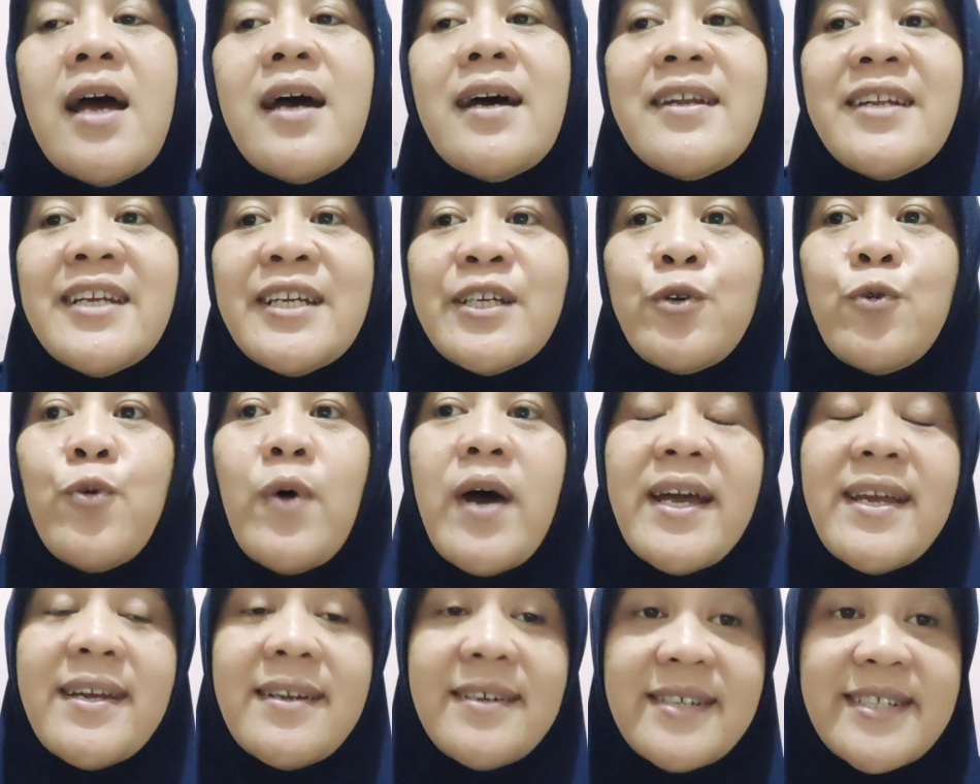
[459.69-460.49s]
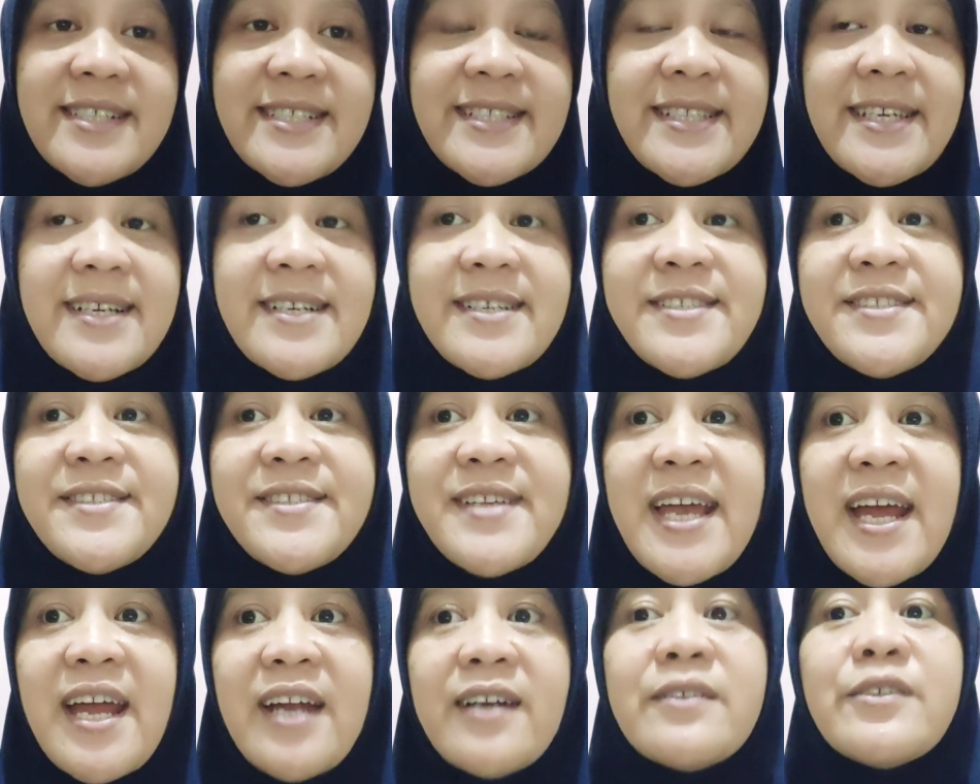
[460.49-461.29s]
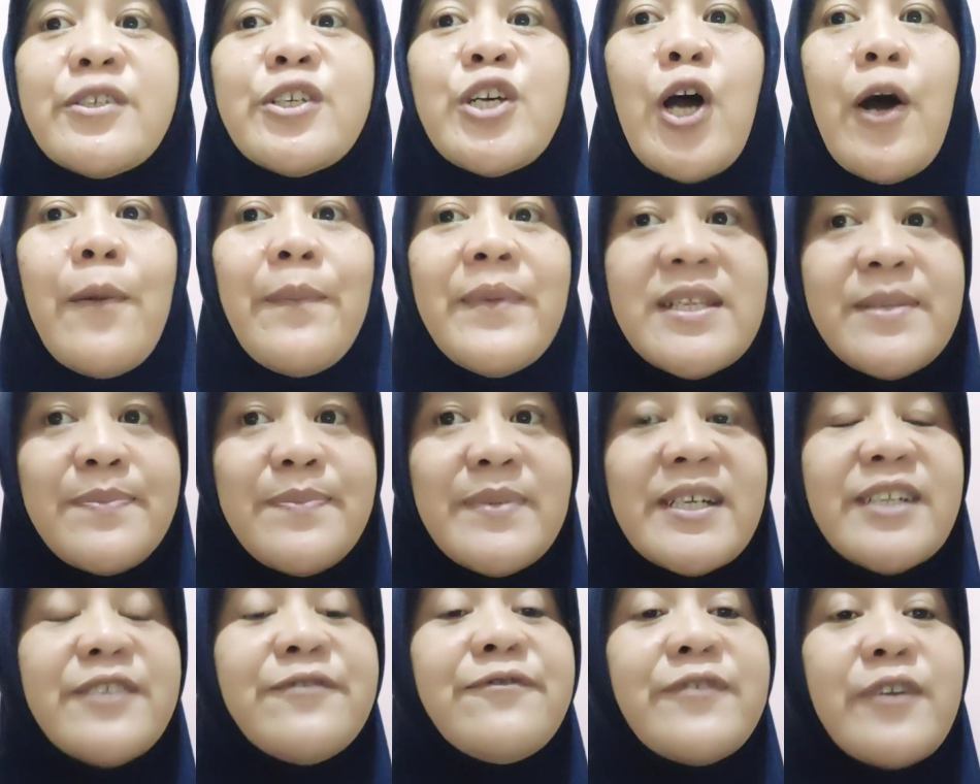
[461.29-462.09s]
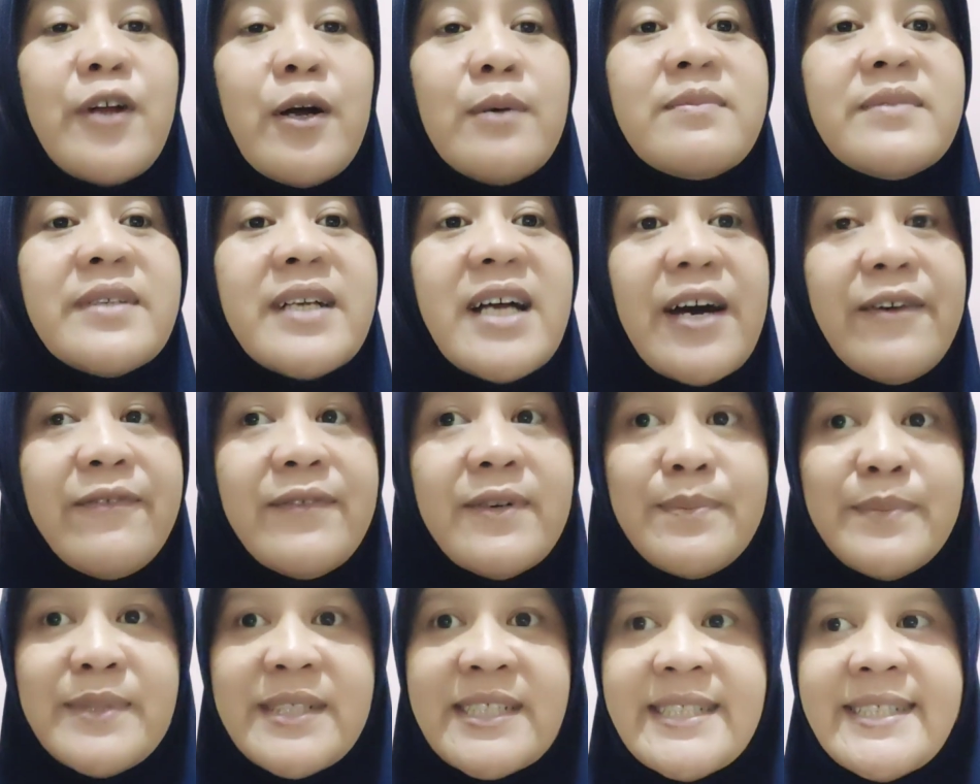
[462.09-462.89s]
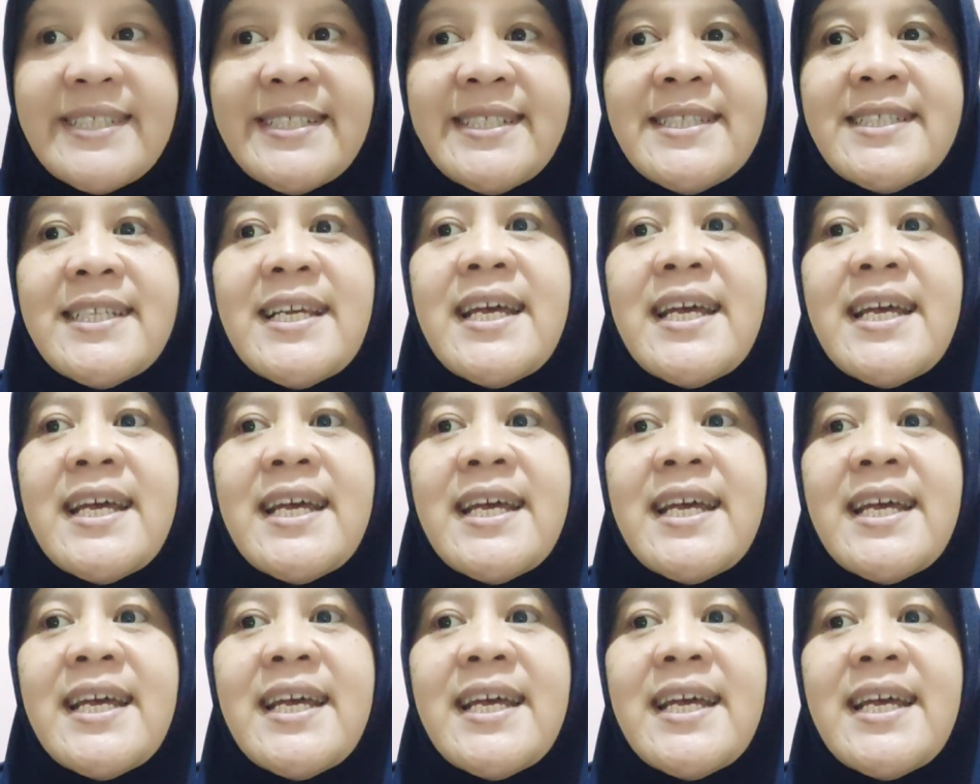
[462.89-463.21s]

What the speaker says: requires a shared commitment from governments,